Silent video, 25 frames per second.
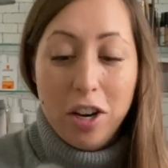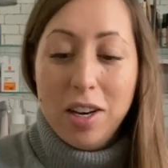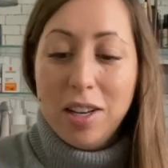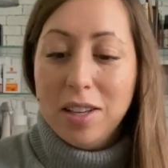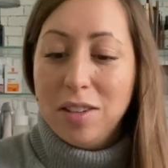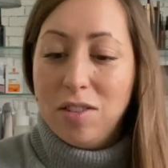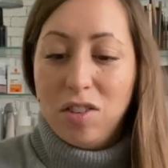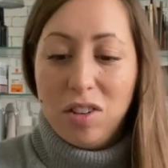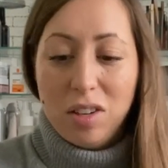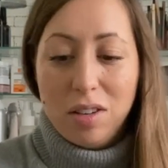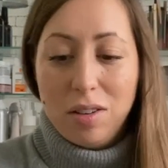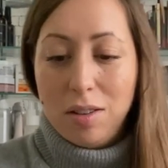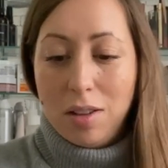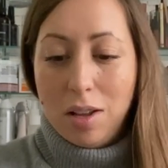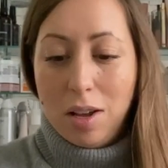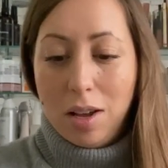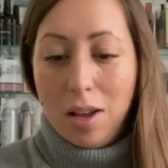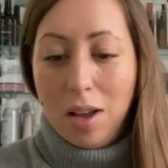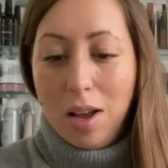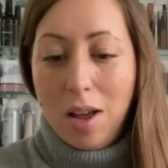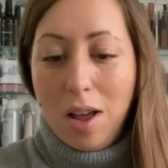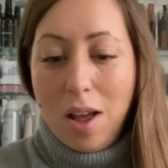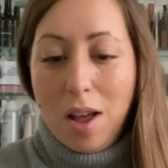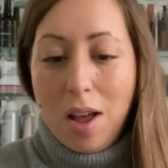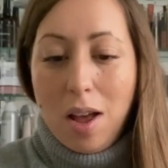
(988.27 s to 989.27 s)
It's just
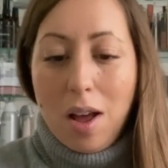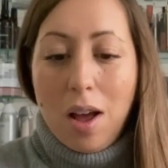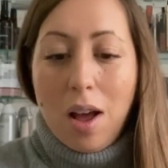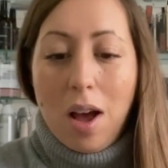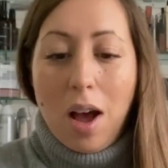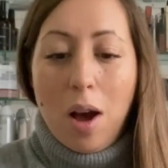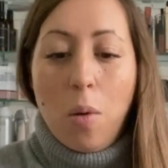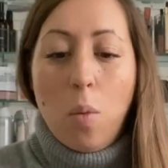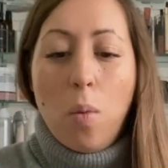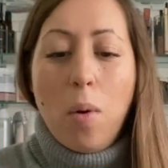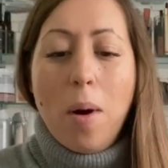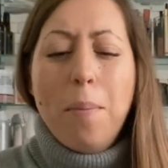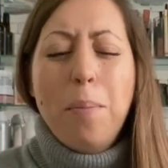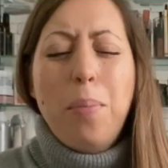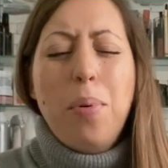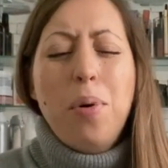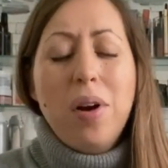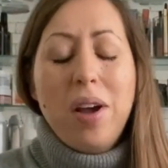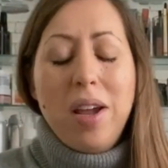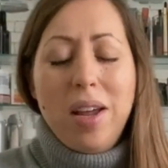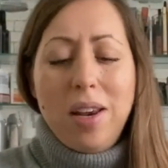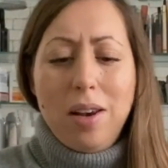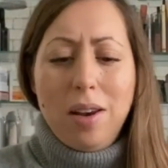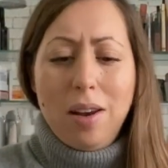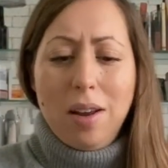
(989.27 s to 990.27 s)
that at one
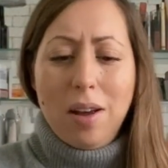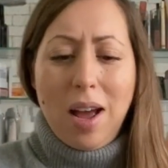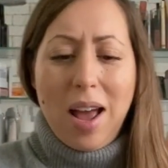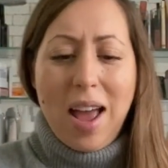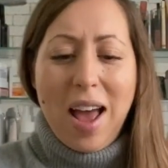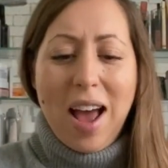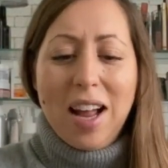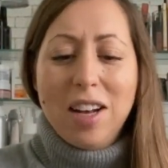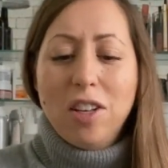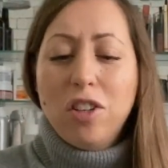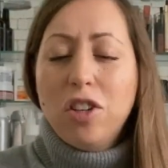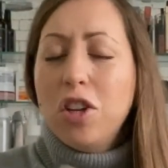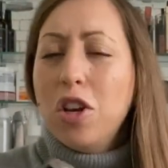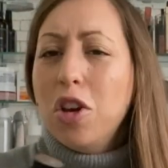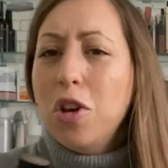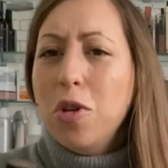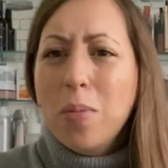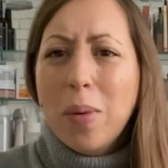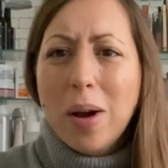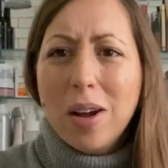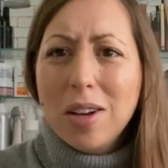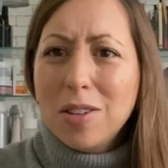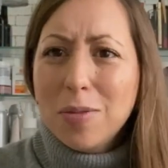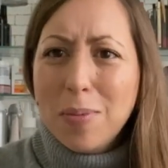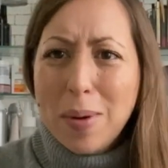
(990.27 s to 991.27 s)
point I had too
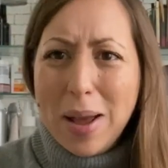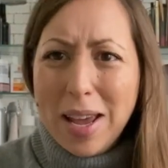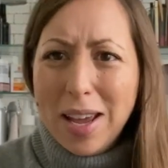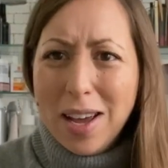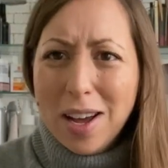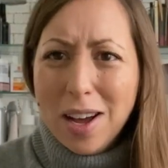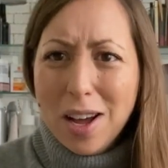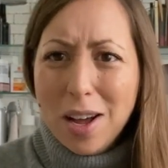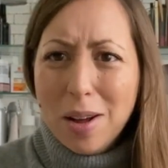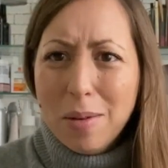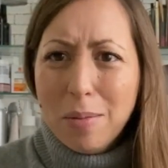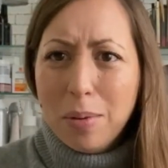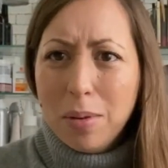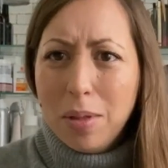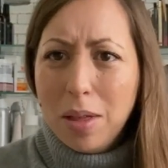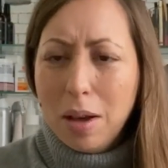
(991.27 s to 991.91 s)
much makeup.